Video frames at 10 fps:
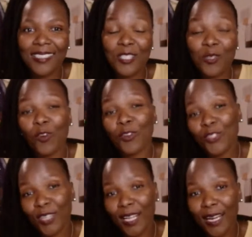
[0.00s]
There's no one who's
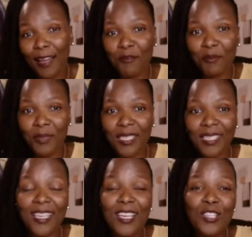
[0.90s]
gonna love
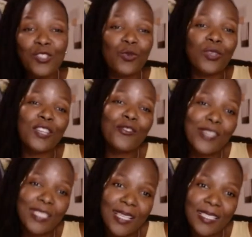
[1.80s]
me. So can you
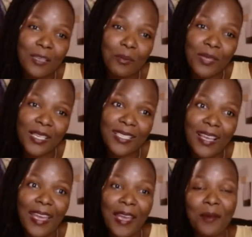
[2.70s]
just accept me as I
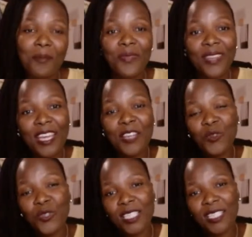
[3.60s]
am? And
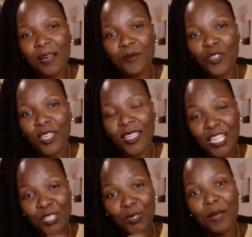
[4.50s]
you just come together and
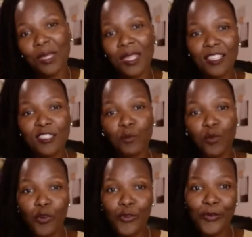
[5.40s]
it's gonna be this
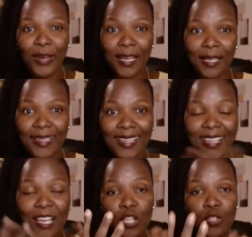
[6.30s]
pro you kind of
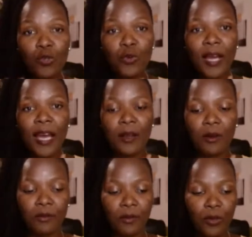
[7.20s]
thing. So you
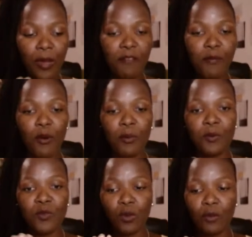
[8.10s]
have
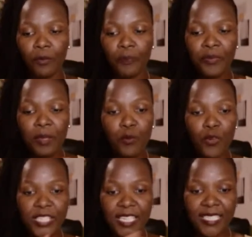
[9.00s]
problems of
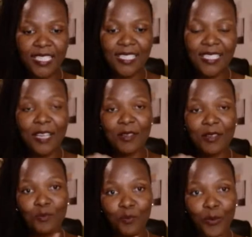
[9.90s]
projecting
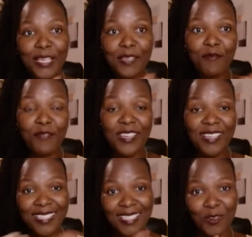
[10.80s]
and pointing
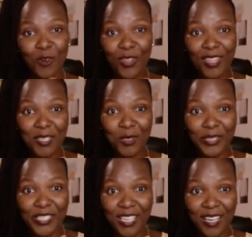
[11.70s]
fingers and all that to
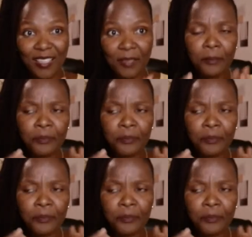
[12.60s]
each other.